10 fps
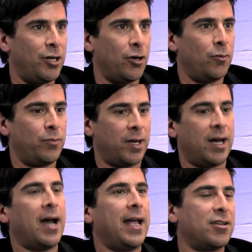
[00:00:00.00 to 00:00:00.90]
you know, the
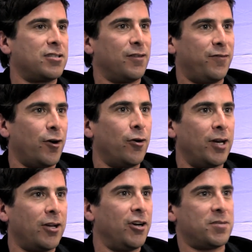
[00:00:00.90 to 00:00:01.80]
guy answers the phone,
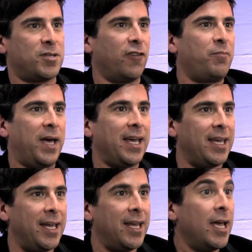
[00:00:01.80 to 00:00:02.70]
he calls himself
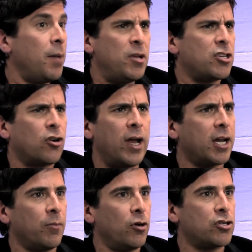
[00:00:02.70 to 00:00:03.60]
Peggy. It's a great
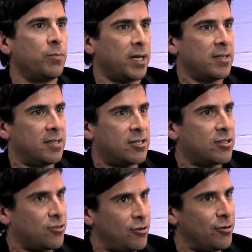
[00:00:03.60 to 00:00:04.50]
commercial because it's
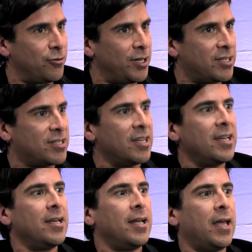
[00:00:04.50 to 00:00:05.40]
true. It's,
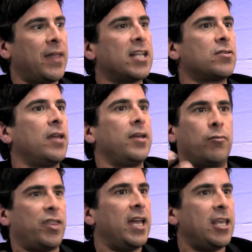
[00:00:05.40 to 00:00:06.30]
and that's, I think,
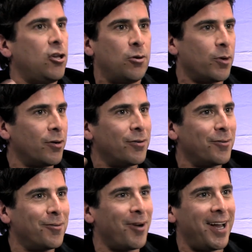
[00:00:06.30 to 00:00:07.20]
with any humor,
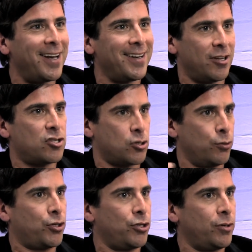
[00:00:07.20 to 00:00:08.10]
right? There's
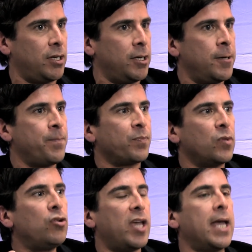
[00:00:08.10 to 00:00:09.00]
truth to it.
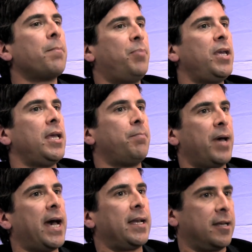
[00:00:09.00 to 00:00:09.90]
You can't be
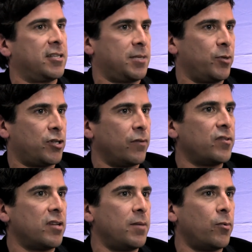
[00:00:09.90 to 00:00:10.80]
bad in customer
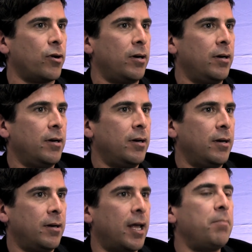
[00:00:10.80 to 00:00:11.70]
service anymore
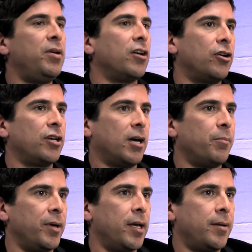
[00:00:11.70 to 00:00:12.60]
and be a good
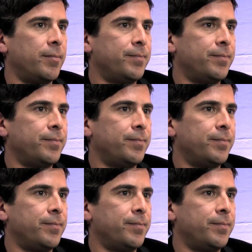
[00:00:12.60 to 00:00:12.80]
company.